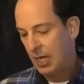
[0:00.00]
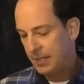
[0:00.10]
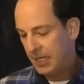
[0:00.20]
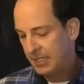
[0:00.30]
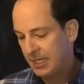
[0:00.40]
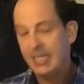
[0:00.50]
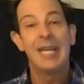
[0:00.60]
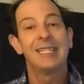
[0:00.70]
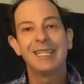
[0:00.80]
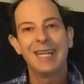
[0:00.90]
and there's a
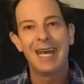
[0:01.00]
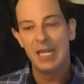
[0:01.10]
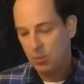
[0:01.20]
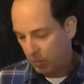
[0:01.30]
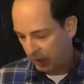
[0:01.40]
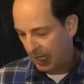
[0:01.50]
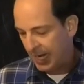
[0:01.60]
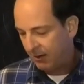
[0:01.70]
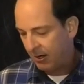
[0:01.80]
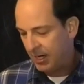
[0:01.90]
designated
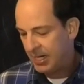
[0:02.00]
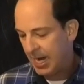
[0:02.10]
playground